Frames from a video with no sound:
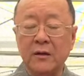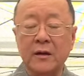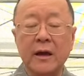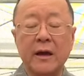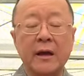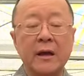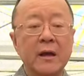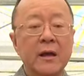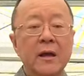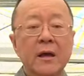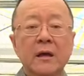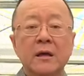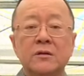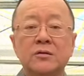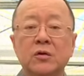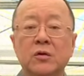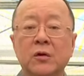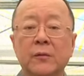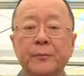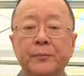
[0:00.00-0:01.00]
Okay,
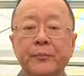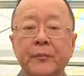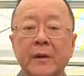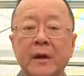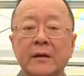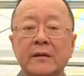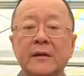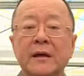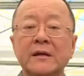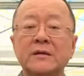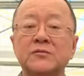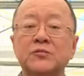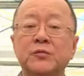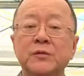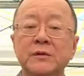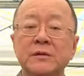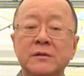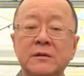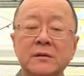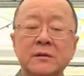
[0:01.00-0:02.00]
so that's
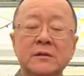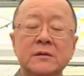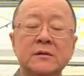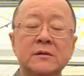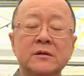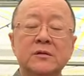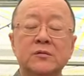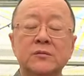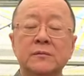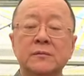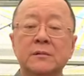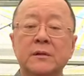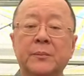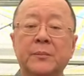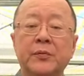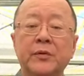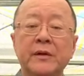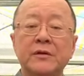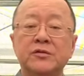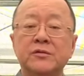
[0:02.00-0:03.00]
for the
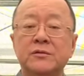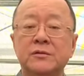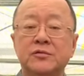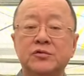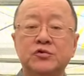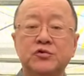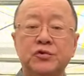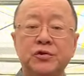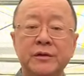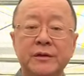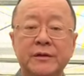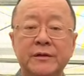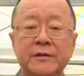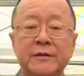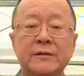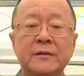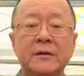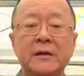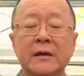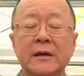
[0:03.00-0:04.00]
plant
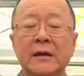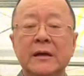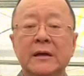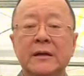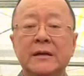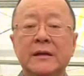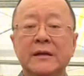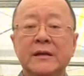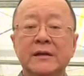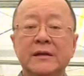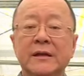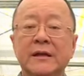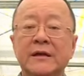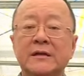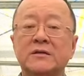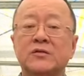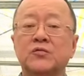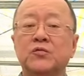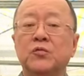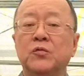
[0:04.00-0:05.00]
trigger their
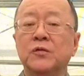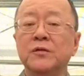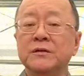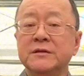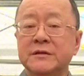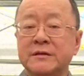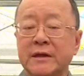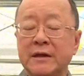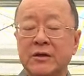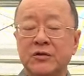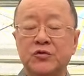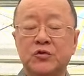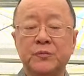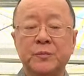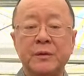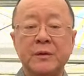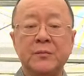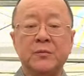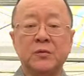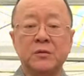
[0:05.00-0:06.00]
next growing stage to
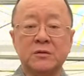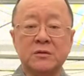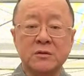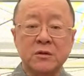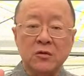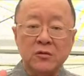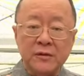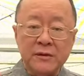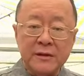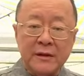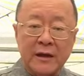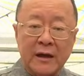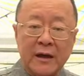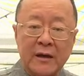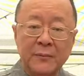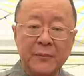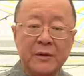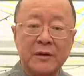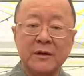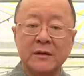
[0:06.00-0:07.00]
be slowing
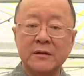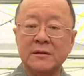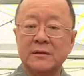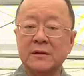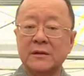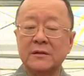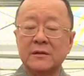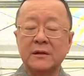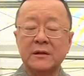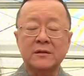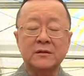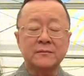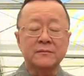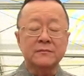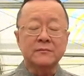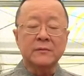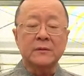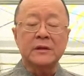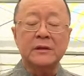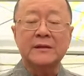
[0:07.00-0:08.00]
down because the
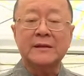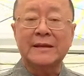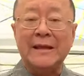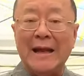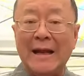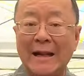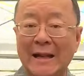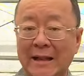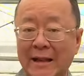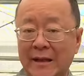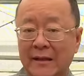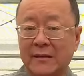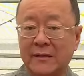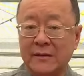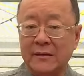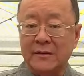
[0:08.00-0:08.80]
day length